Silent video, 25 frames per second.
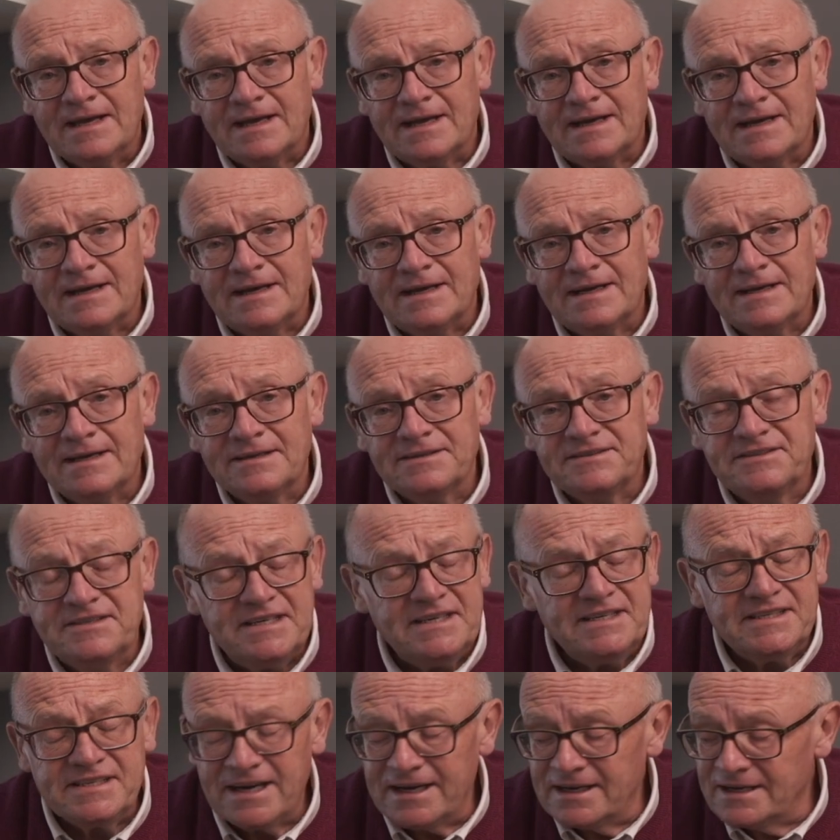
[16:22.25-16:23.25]
uh,
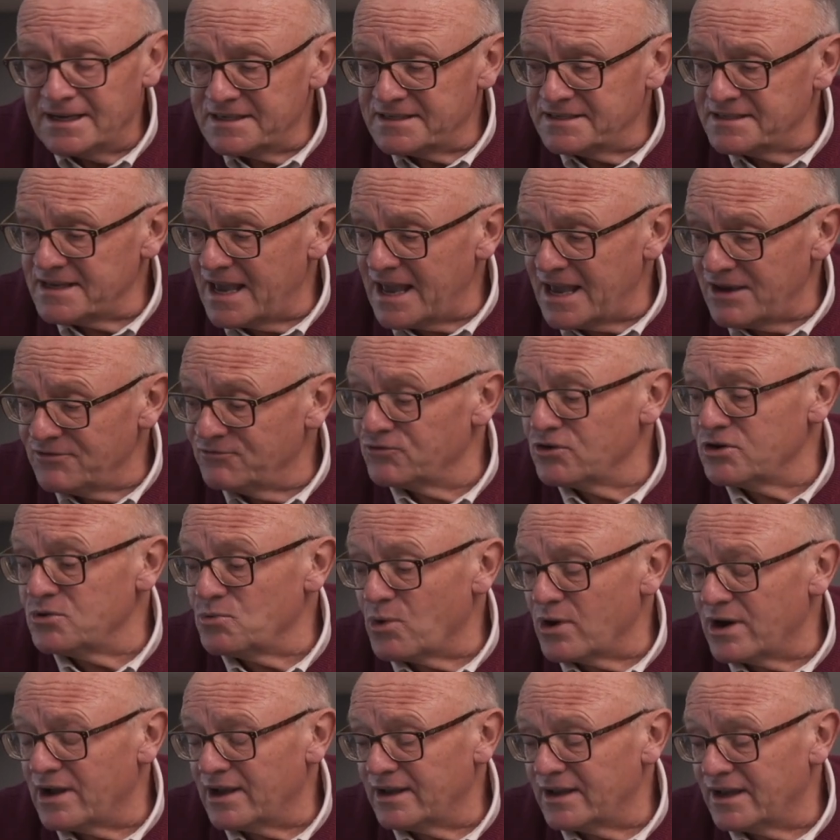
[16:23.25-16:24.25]
detail is
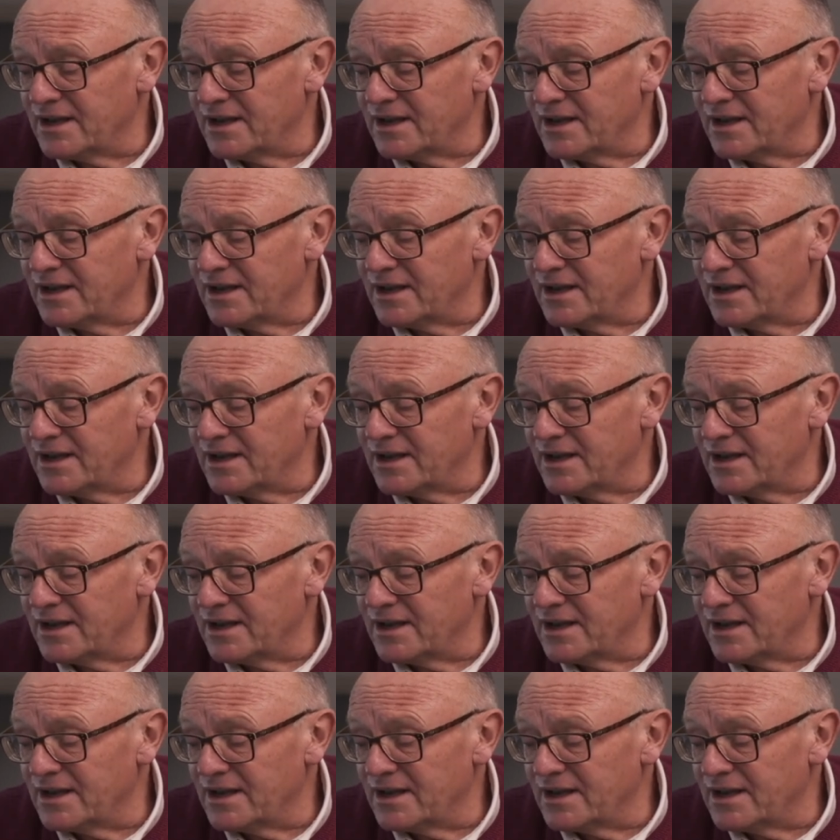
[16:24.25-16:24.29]
everywhere,